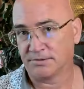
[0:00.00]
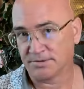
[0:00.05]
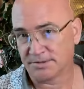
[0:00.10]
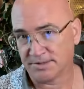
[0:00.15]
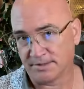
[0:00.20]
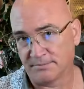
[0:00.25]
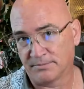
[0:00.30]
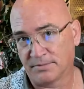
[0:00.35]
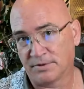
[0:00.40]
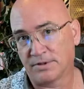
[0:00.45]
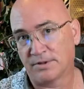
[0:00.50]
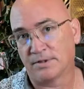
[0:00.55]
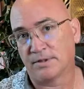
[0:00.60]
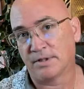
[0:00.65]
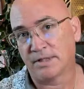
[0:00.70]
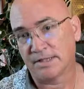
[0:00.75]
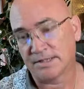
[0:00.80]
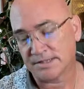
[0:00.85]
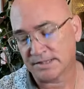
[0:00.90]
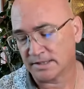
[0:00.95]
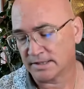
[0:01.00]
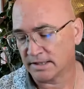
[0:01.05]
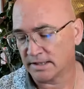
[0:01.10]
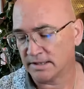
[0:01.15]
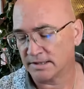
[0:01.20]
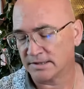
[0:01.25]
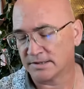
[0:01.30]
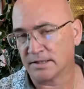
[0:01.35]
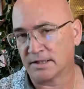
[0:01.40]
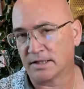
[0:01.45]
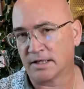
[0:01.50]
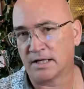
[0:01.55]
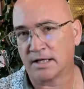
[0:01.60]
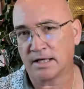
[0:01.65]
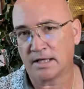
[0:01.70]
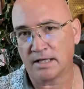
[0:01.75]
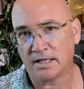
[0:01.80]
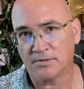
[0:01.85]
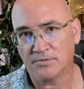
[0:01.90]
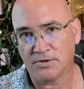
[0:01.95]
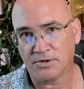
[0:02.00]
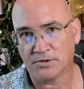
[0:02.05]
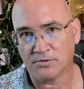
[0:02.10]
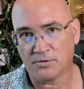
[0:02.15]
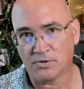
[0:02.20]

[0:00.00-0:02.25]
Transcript: simplicity is the key when you're